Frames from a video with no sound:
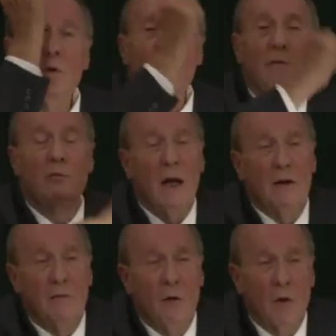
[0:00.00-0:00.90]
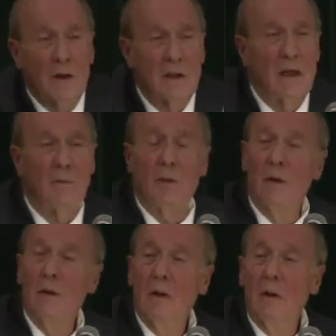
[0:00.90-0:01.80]
you have read, for
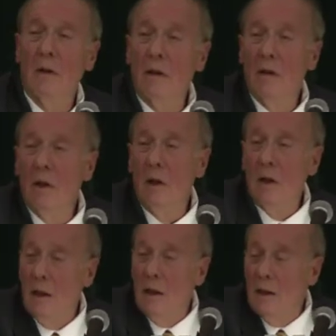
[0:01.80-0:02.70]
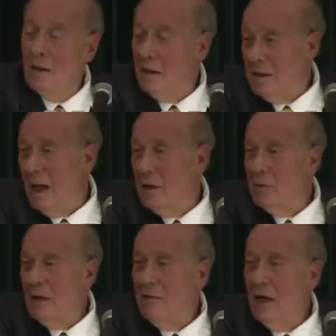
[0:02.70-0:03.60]
example, the
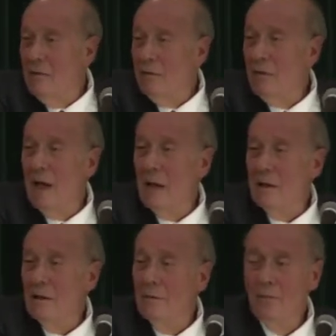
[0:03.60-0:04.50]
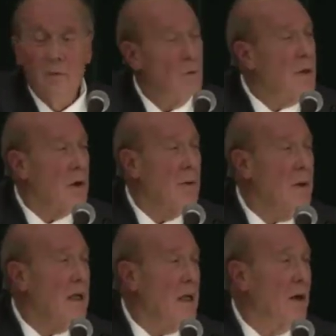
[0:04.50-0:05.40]
Diary of Anne Frank. Well, there are
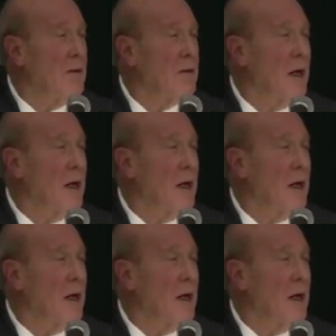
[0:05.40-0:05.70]
many other